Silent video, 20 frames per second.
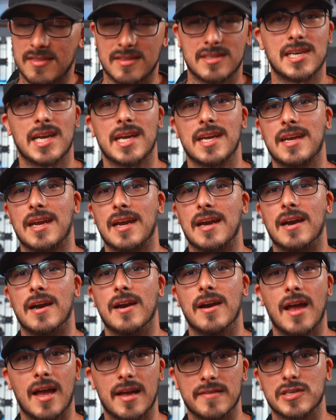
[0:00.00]
Take
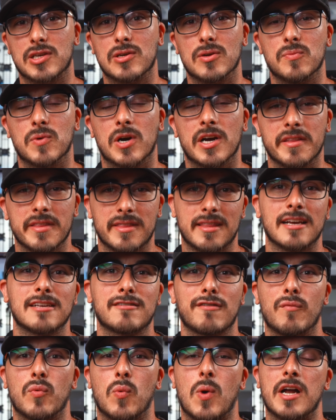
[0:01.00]
care, have a good one.
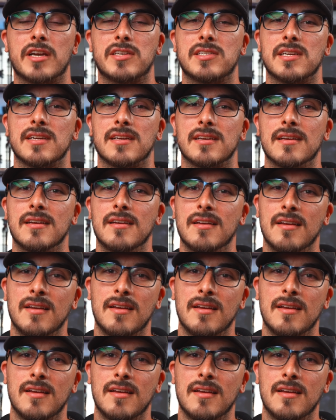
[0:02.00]
Thanks for watching.